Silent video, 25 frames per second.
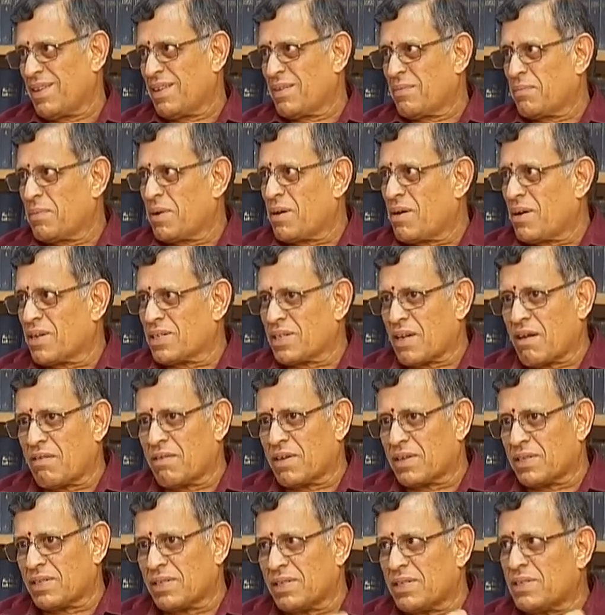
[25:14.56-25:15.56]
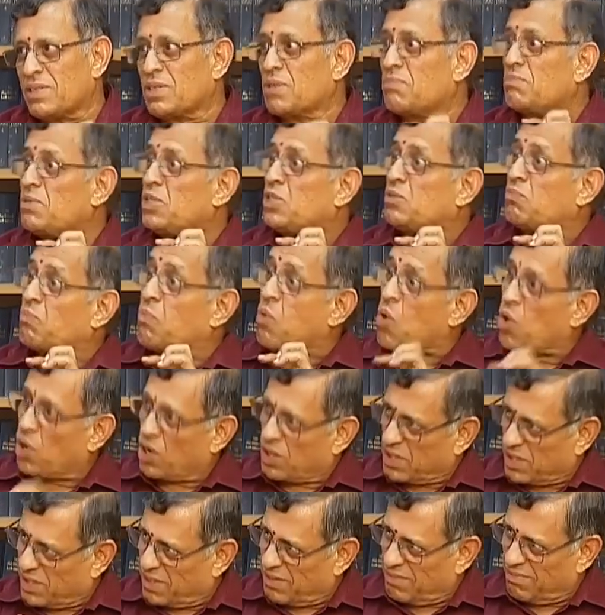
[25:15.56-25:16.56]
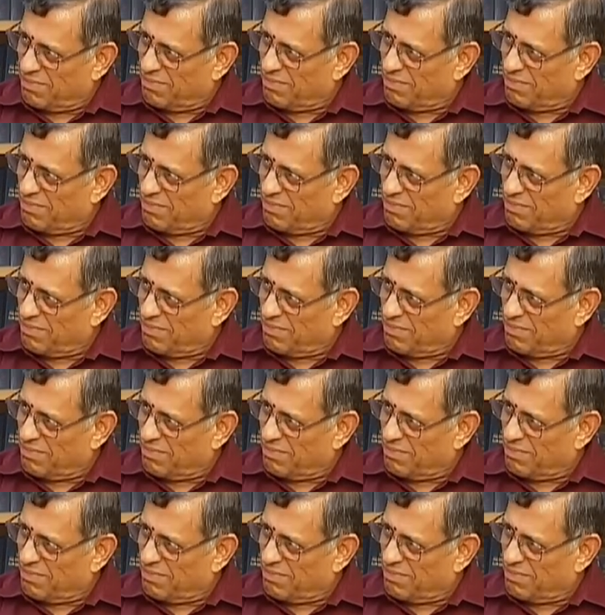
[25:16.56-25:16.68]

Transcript: because our system is porous.